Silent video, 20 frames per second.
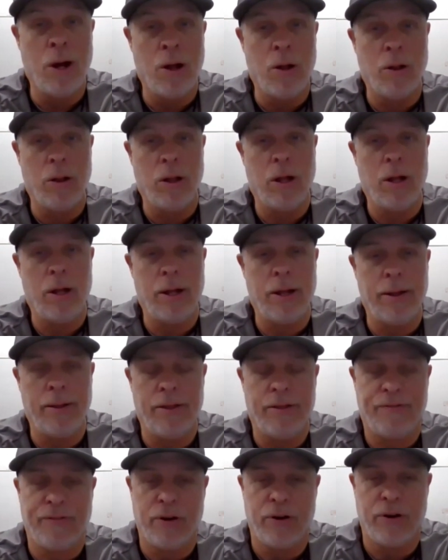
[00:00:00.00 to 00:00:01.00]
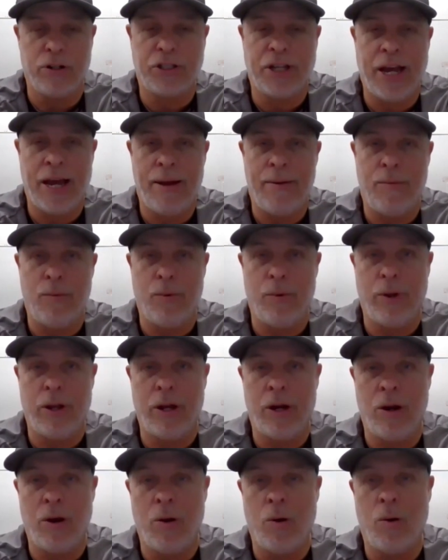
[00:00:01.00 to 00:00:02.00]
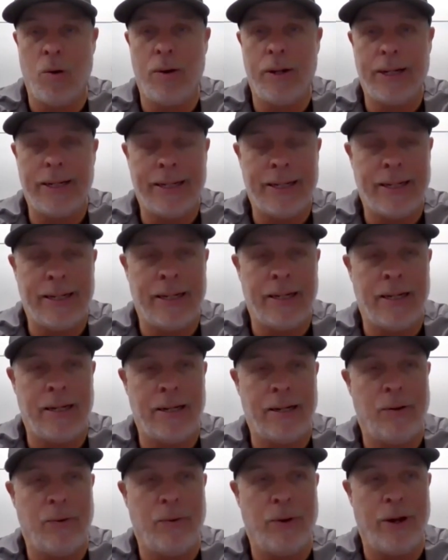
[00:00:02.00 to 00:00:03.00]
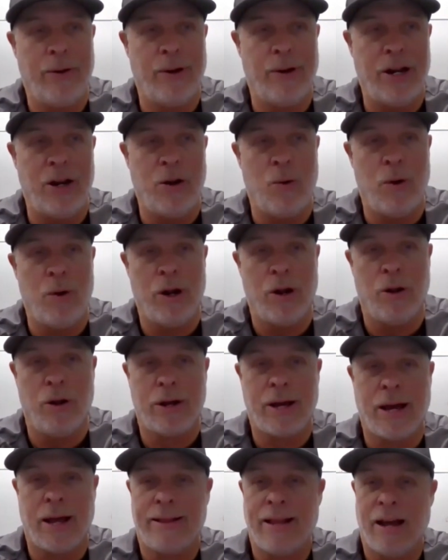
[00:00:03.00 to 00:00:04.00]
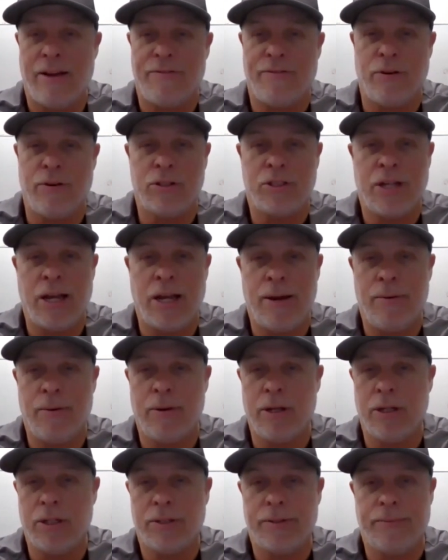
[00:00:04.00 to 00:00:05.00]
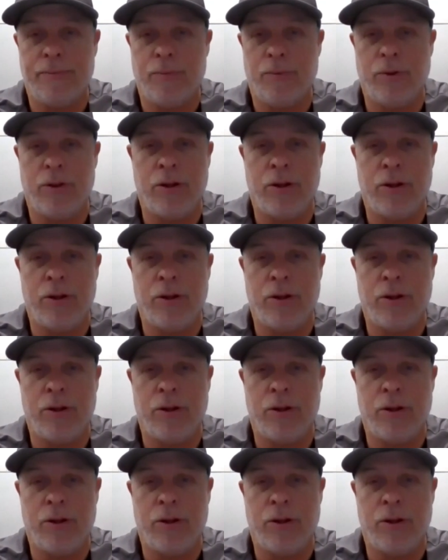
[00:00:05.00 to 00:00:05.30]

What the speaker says: Well, the first game, we really don't want to look at that first game because